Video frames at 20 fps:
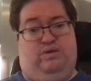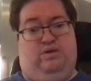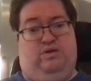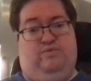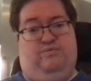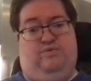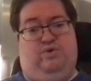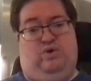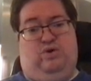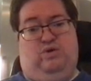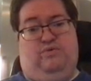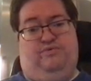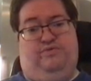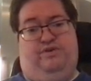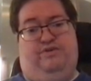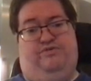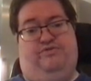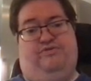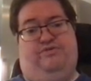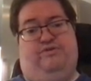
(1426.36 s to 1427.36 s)
for all of
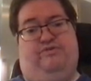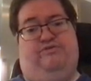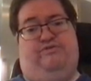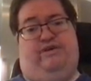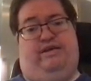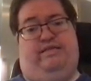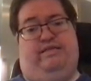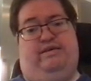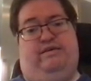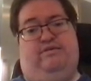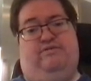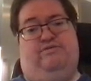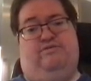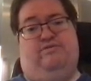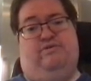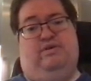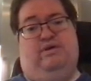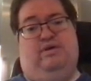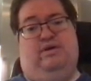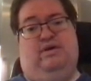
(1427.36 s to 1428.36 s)
these settings.
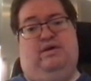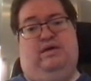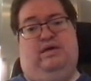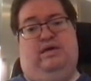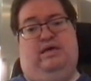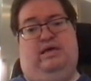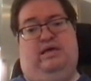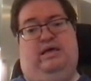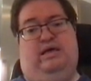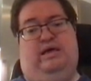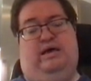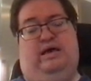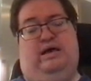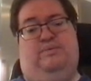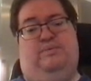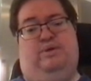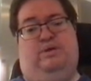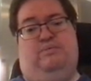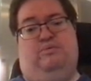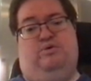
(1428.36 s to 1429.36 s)
And
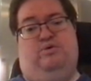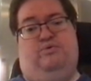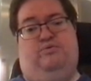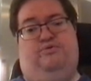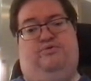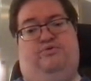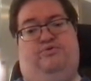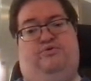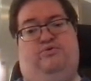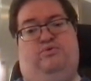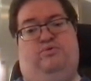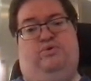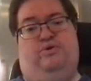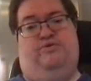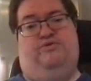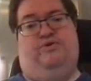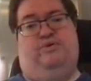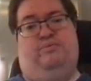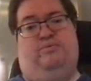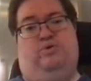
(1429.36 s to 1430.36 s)
what I'm going to do
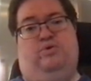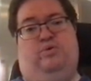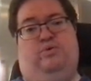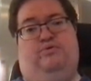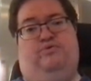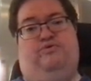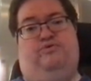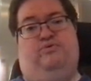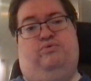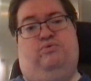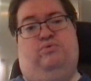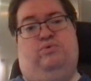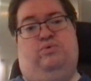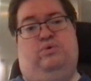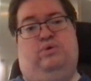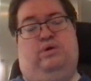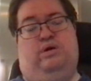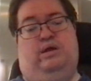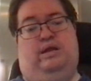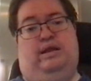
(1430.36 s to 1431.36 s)
is I'm going to
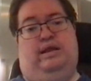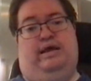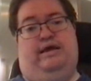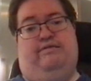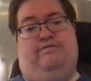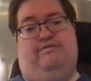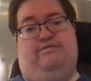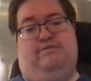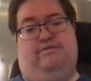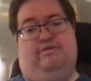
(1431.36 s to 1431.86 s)
let